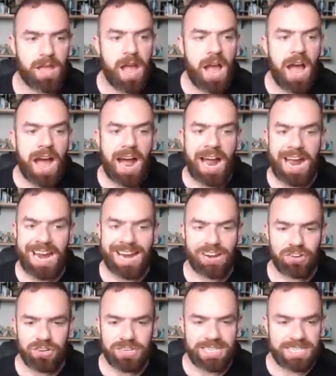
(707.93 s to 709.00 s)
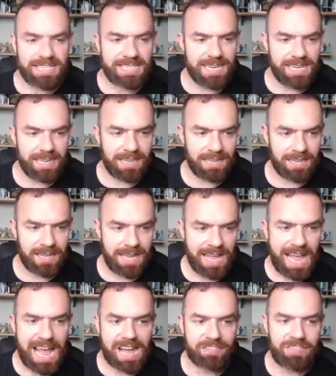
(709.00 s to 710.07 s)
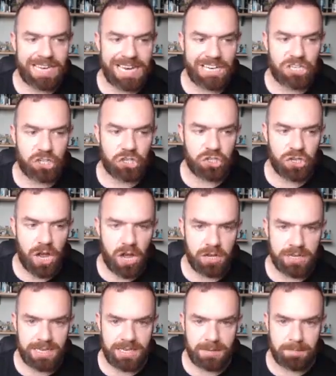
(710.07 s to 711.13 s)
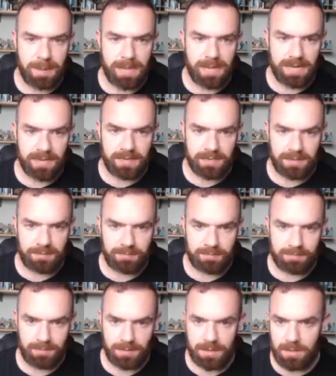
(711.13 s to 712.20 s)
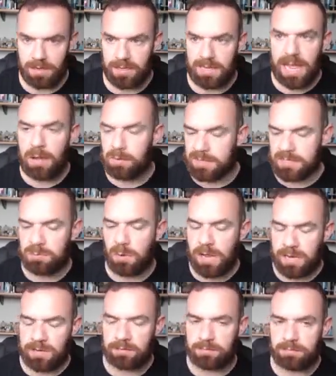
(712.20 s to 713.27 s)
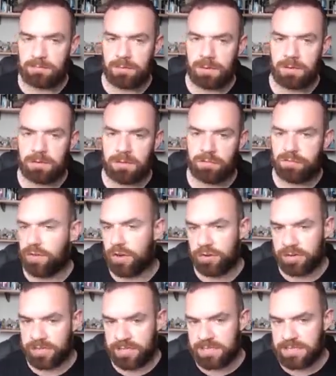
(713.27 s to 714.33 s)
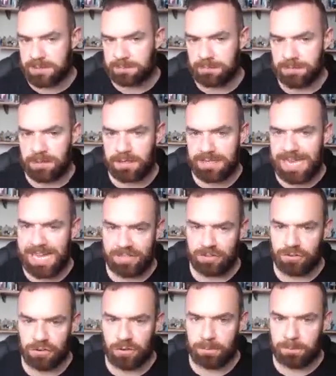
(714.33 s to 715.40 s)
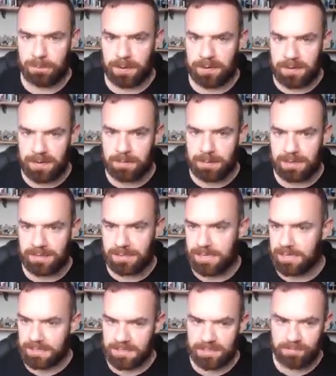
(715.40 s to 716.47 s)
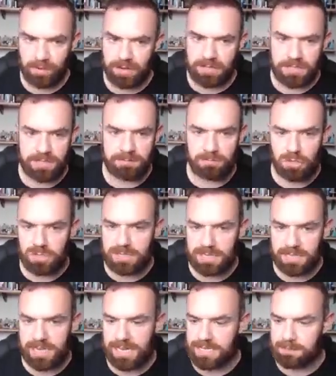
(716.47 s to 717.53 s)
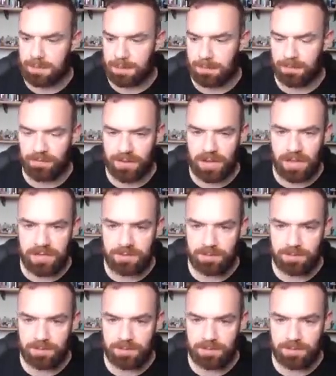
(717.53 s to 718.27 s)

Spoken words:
Harder still after that shock in the mine. That was when the furries gathered up on him and killed his friends, just in case people forgot.